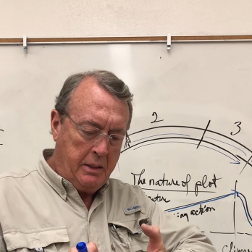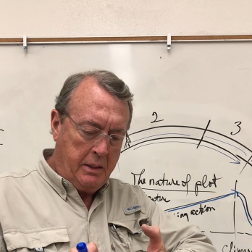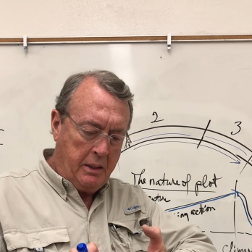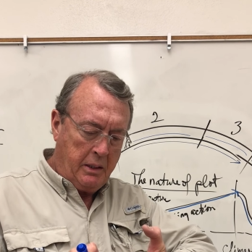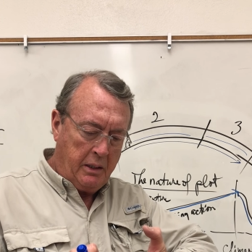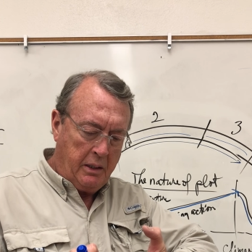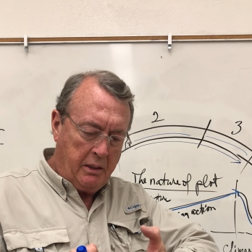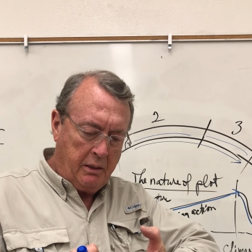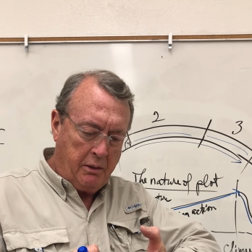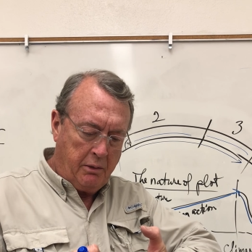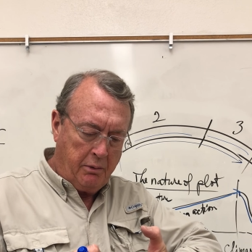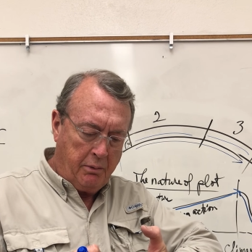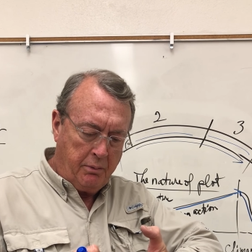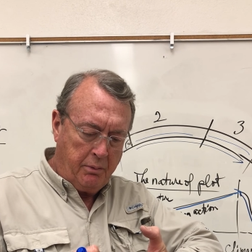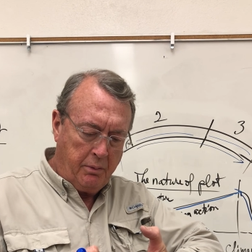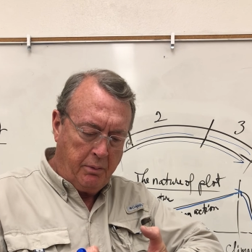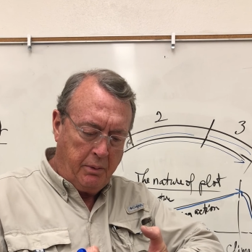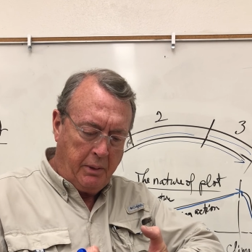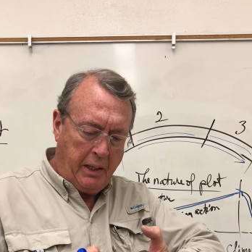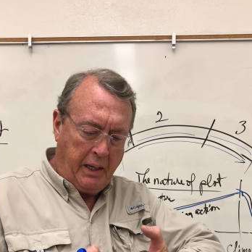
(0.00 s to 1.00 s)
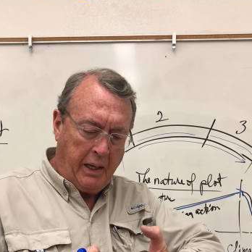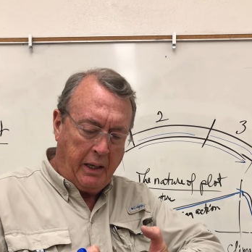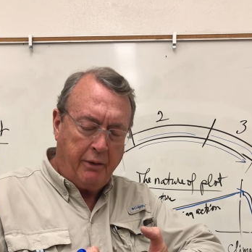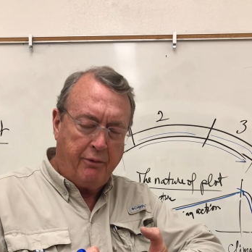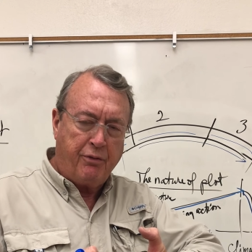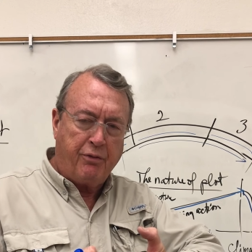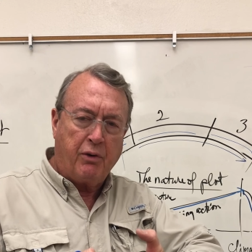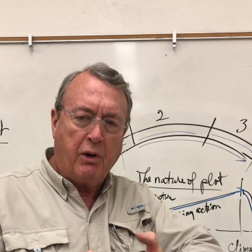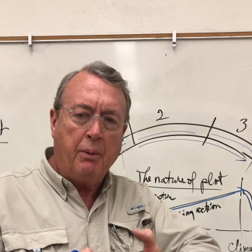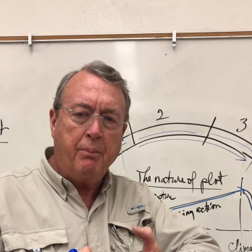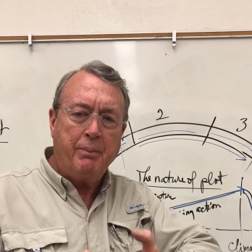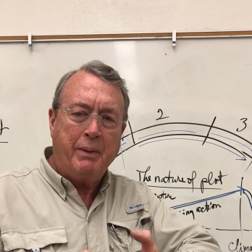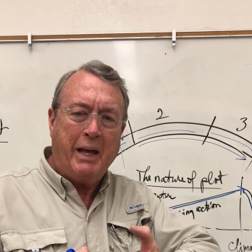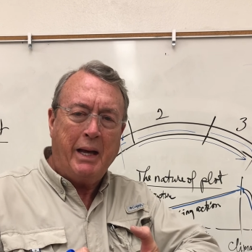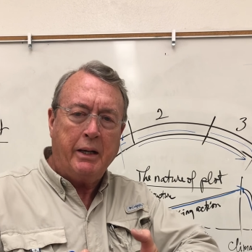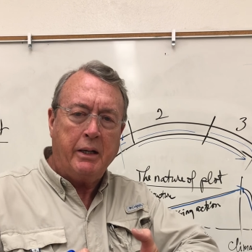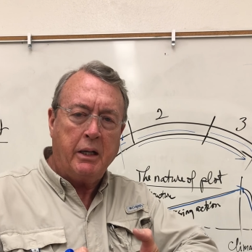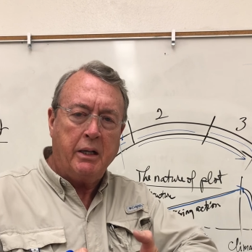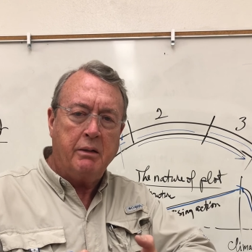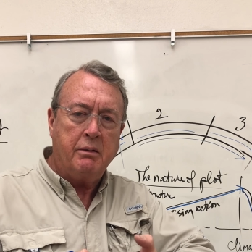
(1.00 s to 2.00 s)
and from
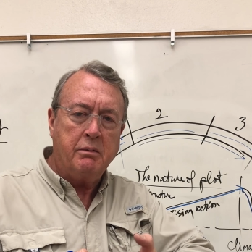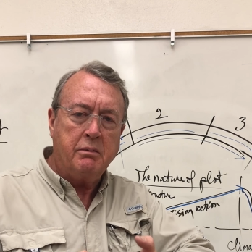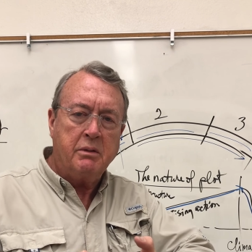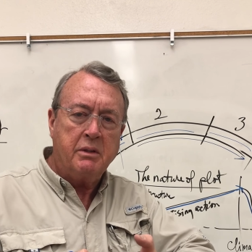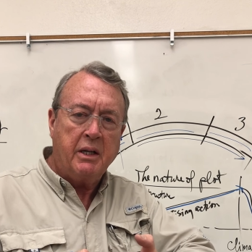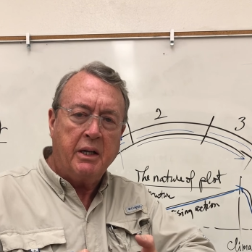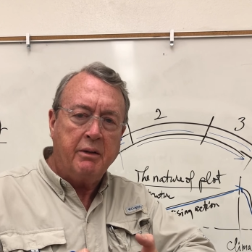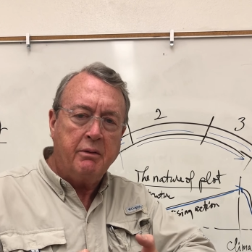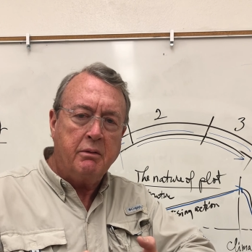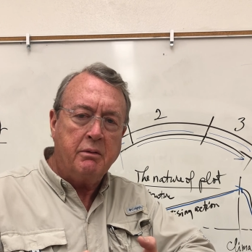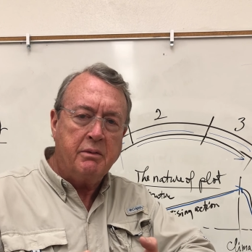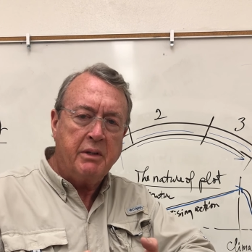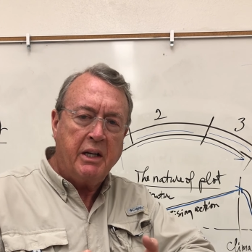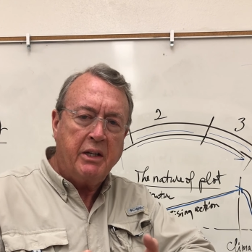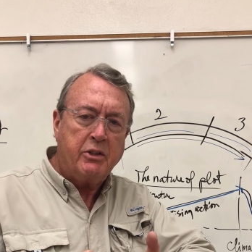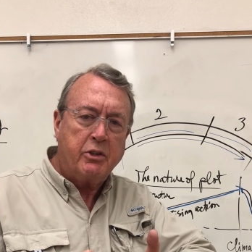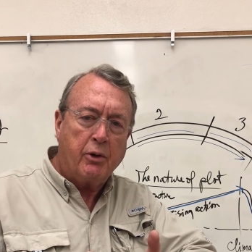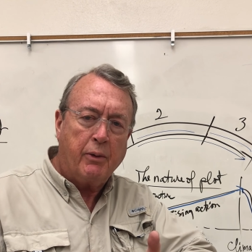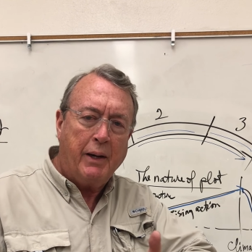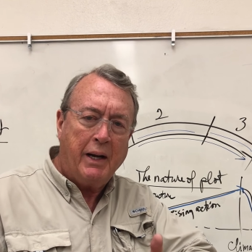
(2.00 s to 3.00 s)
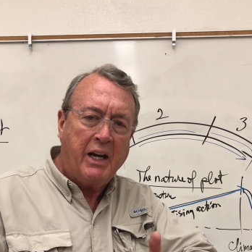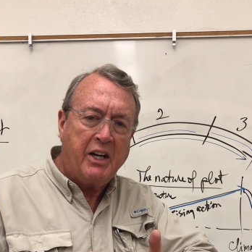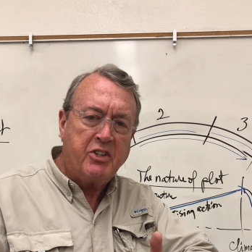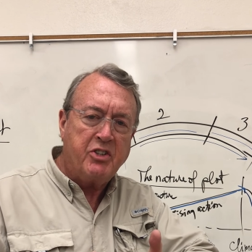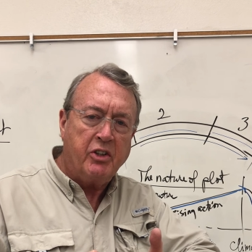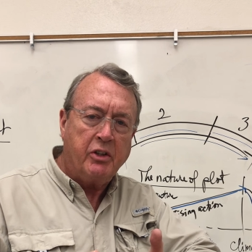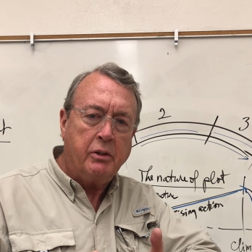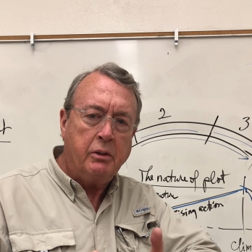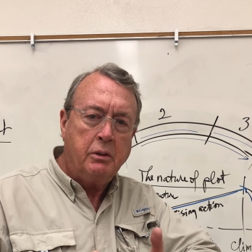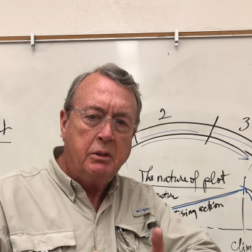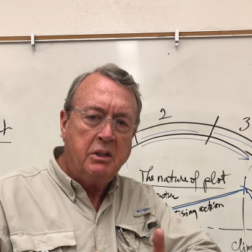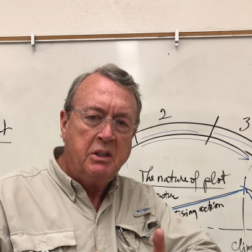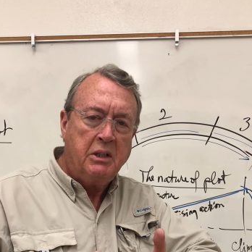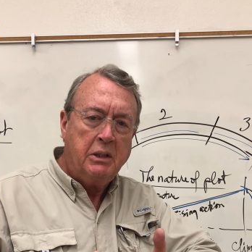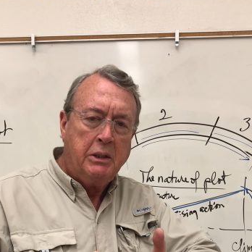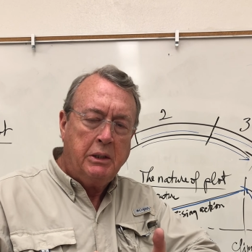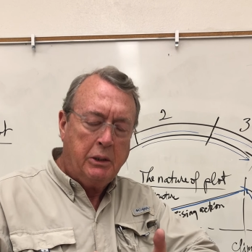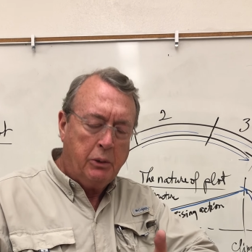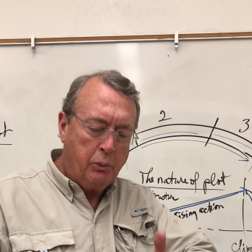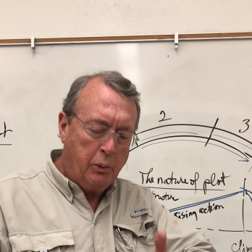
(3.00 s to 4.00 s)
that in interaction
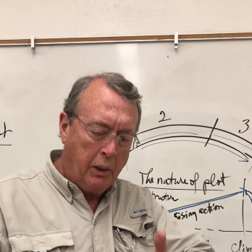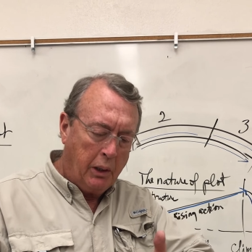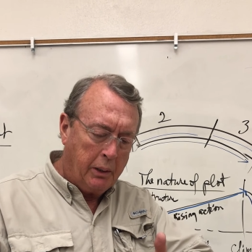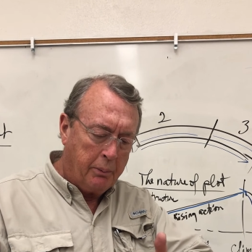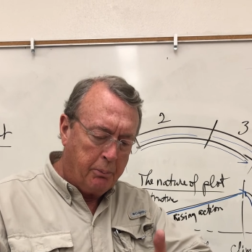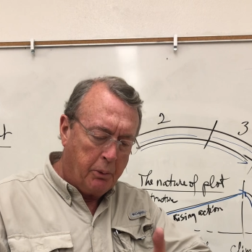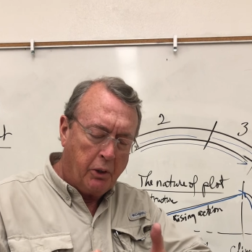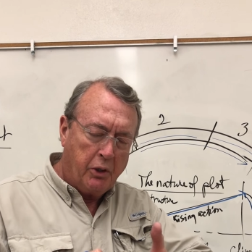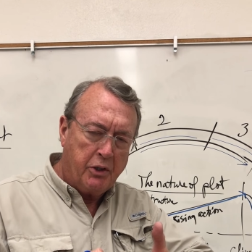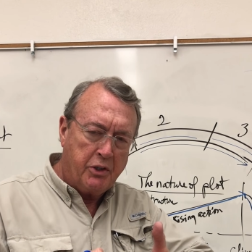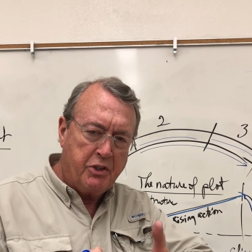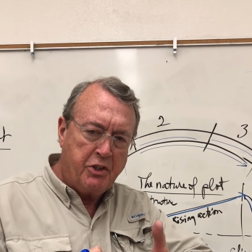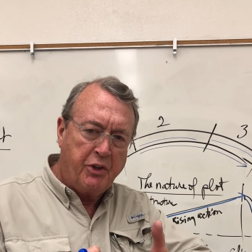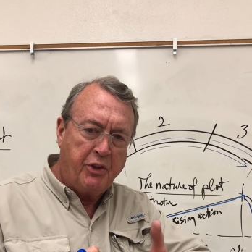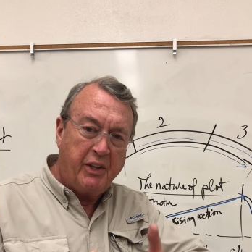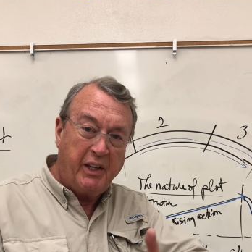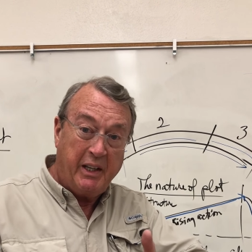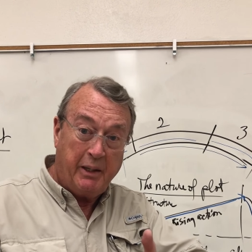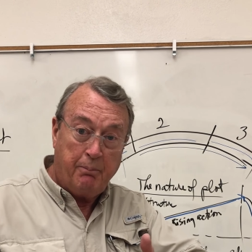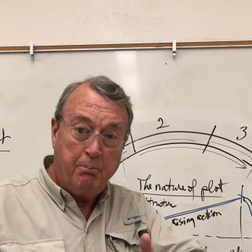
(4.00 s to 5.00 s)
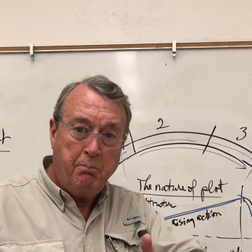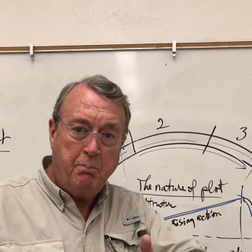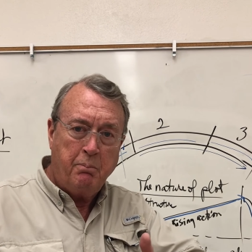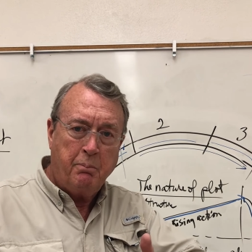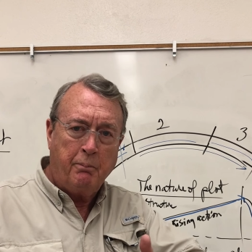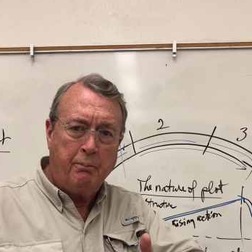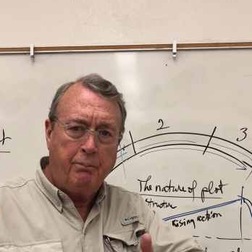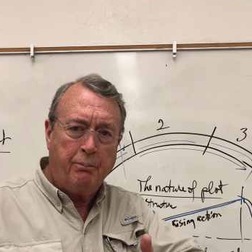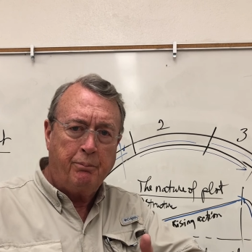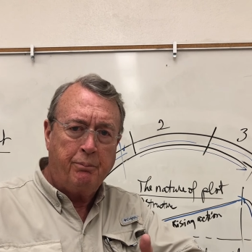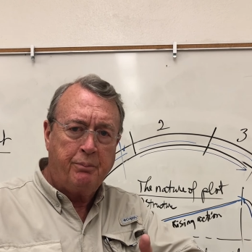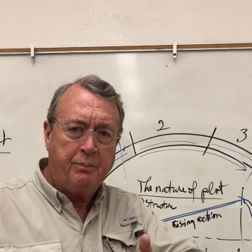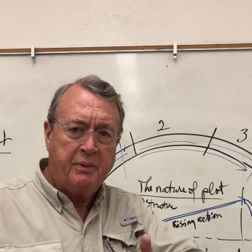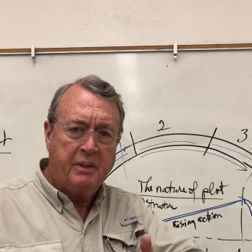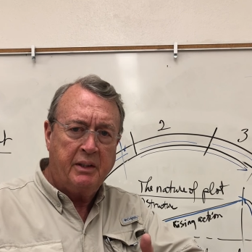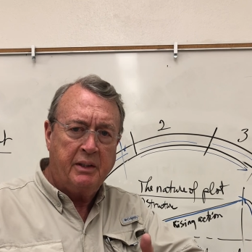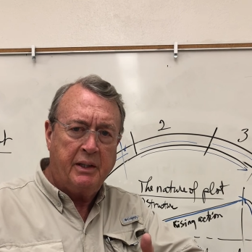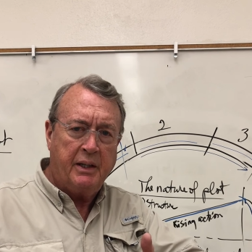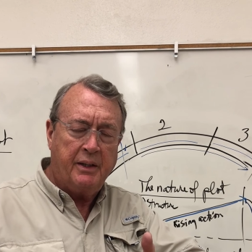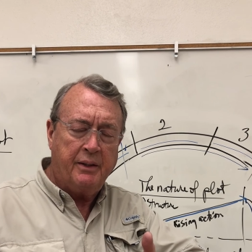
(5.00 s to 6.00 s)
will emerge theme,
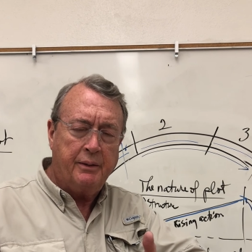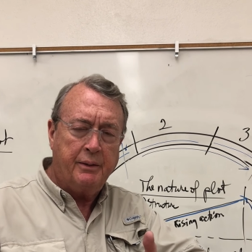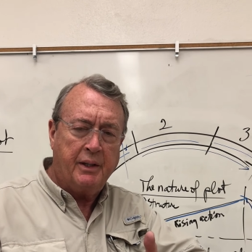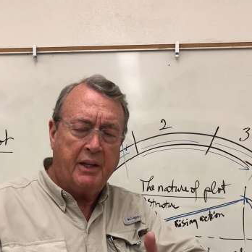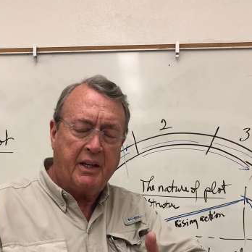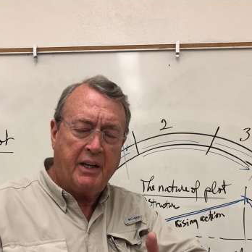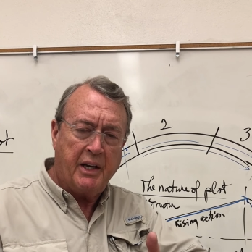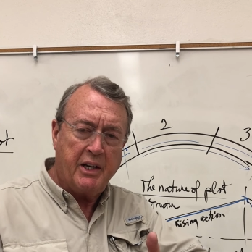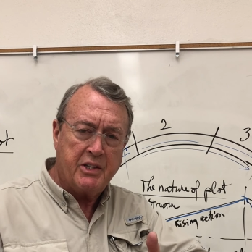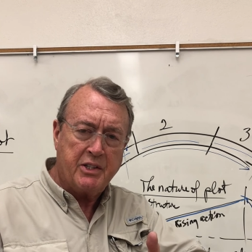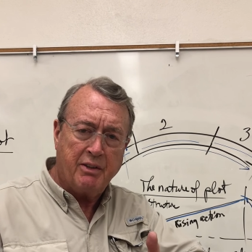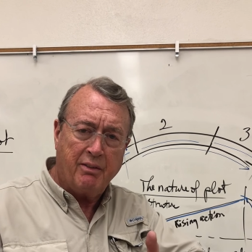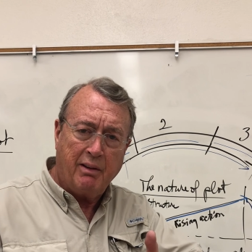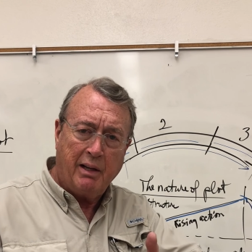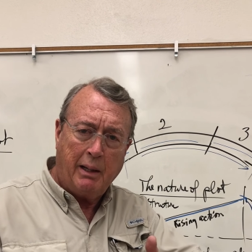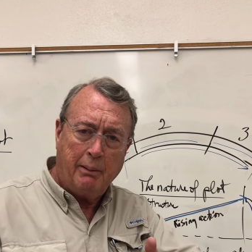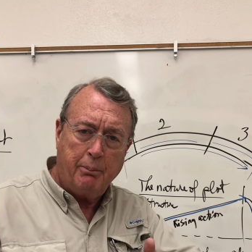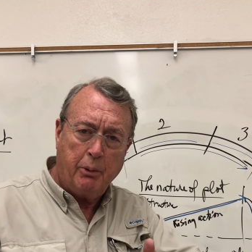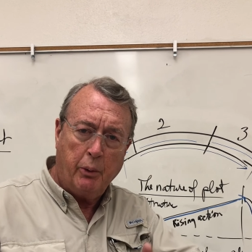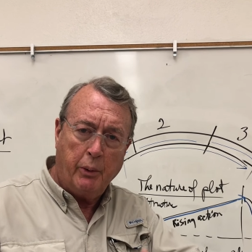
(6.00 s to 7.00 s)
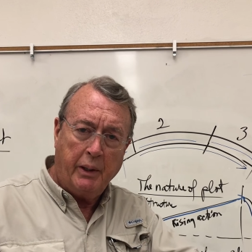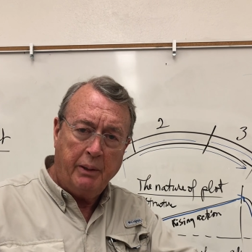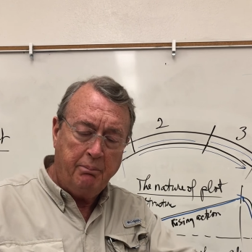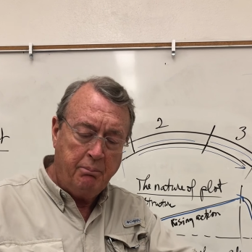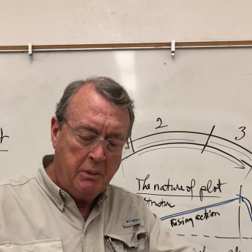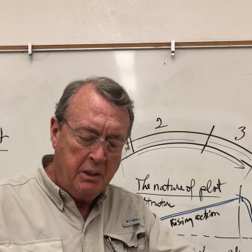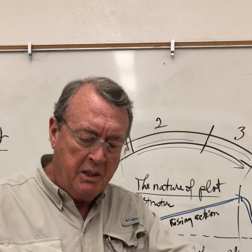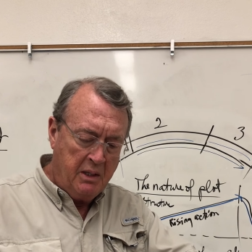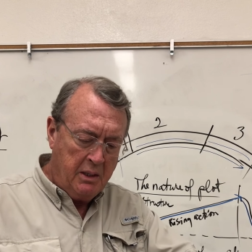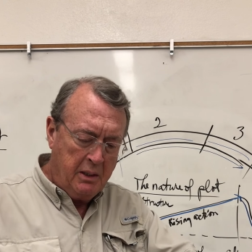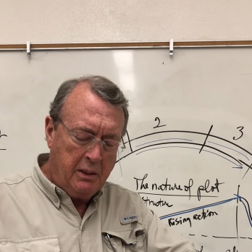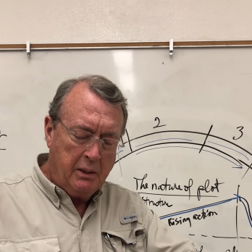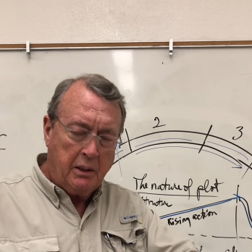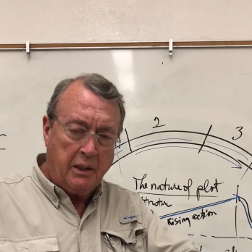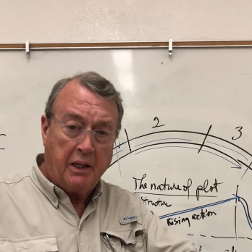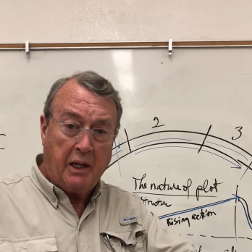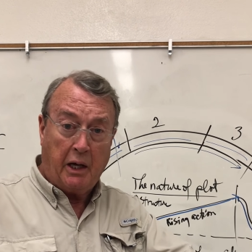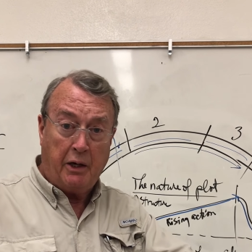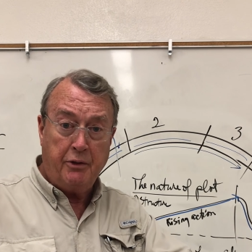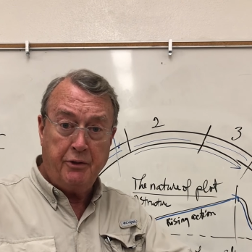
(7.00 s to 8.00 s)
in the case of La Boheme,
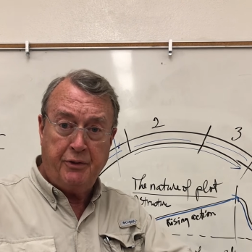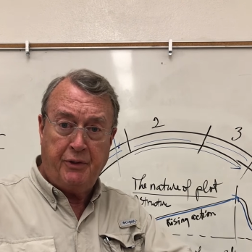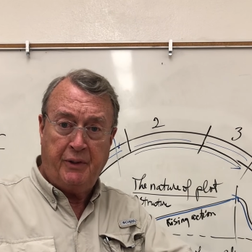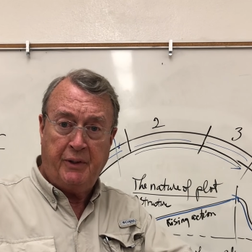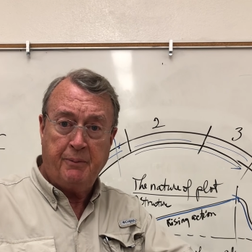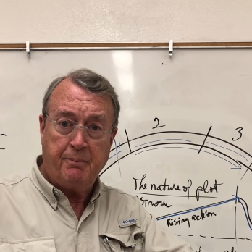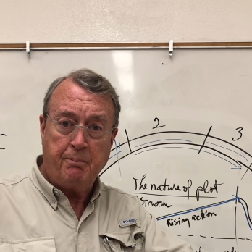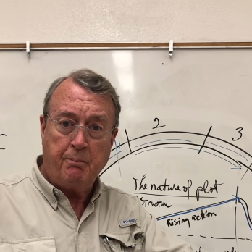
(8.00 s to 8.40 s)
love,